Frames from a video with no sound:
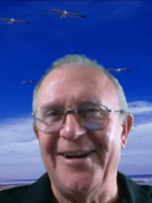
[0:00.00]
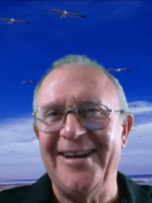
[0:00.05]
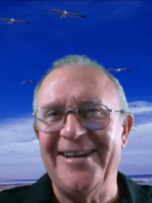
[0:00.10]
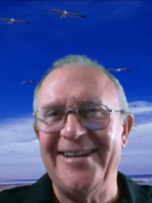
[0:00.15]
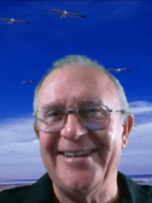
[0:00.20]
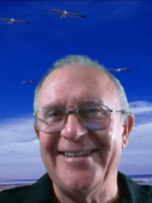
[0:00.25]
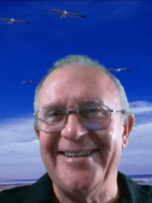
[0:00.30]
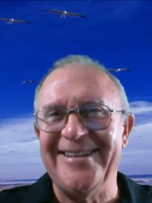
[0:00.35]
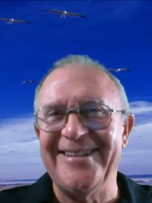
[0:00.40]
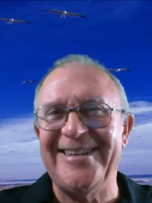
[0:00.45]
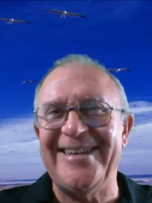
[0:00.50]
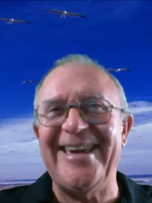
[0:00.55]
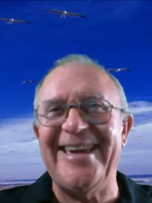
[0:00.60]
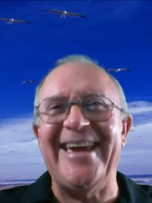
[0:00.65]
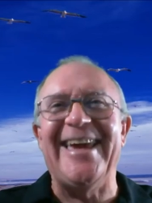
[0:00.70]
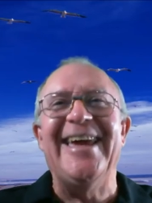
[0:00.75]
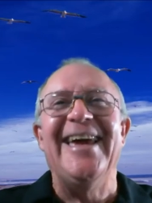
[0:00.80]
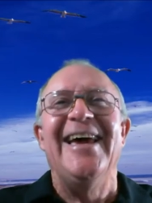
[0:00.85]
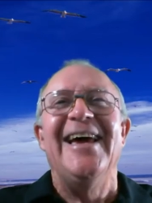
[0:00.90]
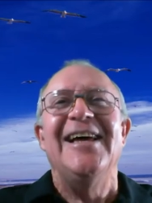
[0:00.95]
Okay,
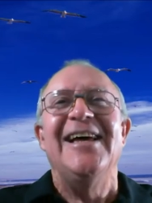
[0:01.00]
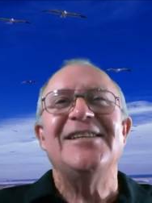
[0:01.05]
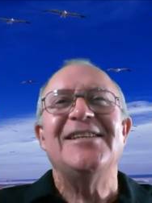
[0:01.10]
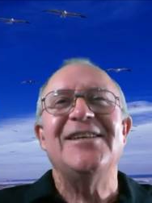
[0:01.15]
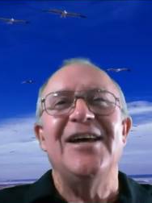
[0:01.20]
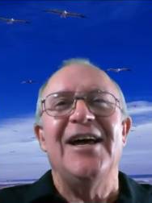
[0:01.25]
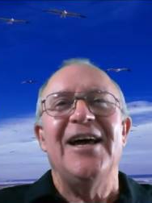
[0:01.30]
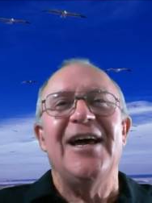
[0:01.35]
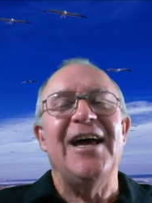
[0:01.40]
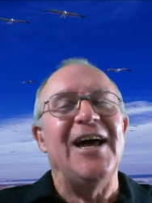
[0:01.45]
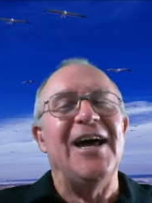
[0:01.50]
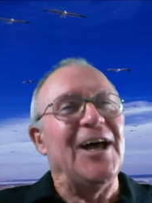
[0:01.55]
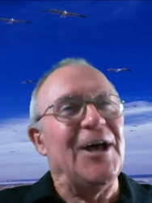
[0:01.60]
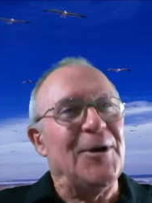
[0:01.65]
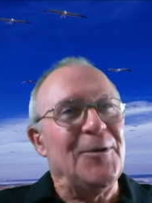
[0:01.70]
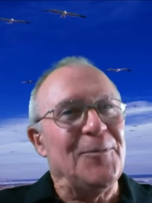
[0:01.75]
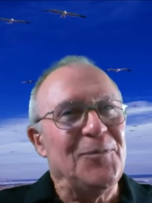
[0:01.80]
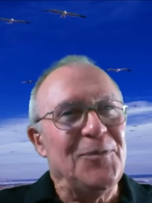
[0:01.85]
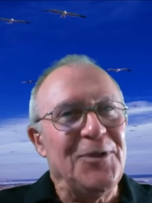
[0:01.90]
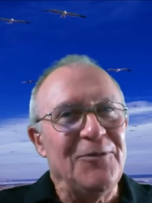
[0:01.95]
so,
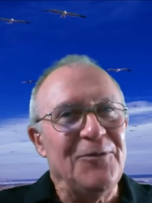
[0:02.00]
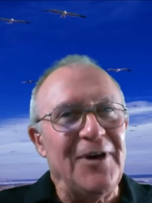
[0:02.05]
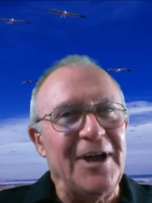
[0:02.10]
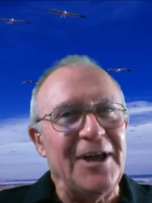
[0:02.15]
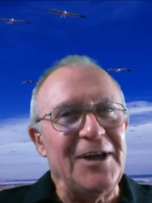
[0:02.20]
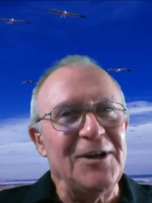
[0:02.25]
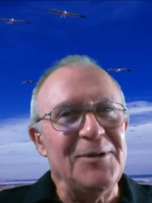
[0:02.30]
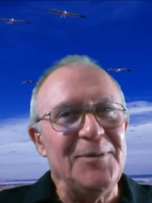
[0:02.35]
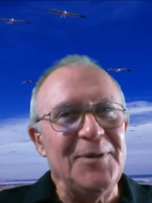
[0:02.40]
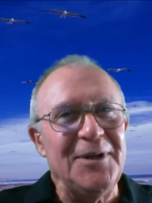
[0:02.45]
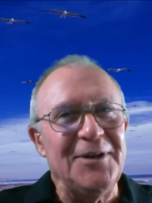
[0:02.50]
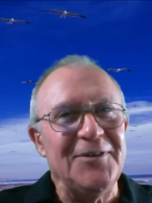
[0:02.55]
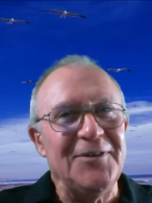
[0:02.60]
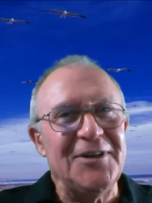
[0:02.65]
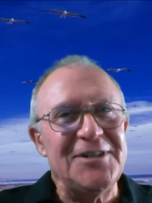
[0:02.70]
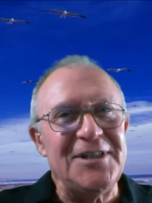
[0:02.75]
Vicoding University,